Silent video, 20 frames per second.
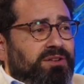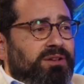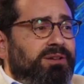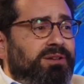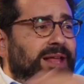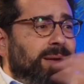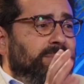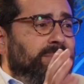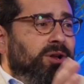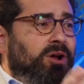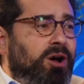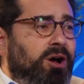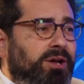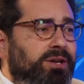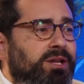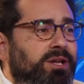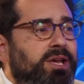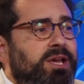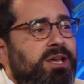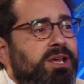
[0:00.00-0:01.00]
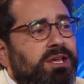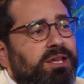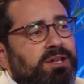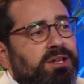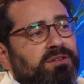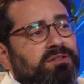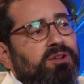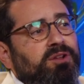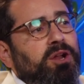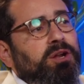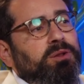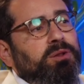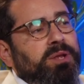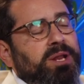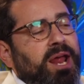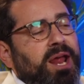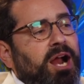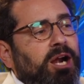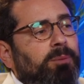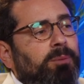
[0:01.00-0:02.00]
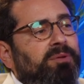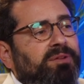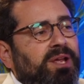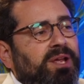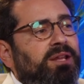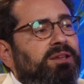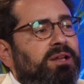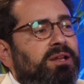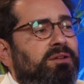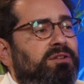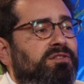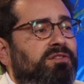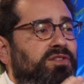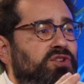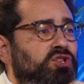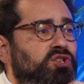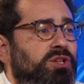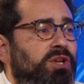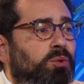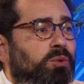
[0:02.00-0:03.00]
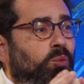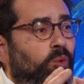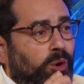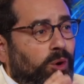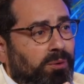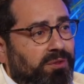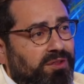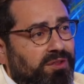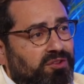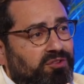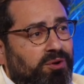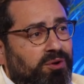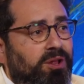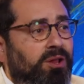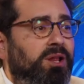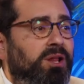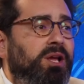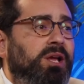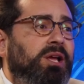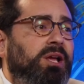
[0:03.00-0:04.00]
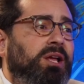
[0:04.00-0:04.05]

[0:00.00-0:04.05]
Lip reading: Lebanon is not only an Arab state that is officially at war with Israel,